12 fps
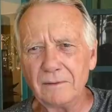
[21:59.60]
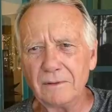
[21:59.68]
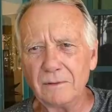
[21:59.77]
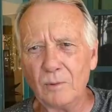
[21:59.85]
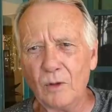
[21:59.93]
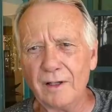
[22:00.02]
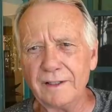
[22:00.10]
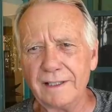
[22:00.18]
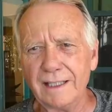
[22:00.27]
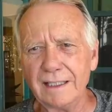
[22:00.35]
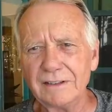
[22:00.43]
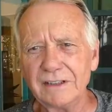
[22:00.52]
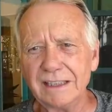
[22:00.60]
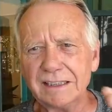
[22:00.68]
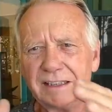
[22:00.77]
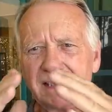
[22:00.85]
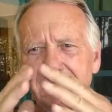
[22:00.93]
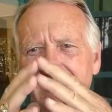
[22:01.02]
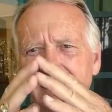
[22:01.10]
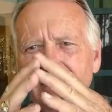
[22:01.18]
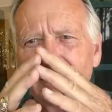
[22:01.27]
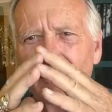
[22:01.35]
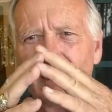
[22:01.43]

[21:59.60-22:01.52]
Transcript: board does is it keeps the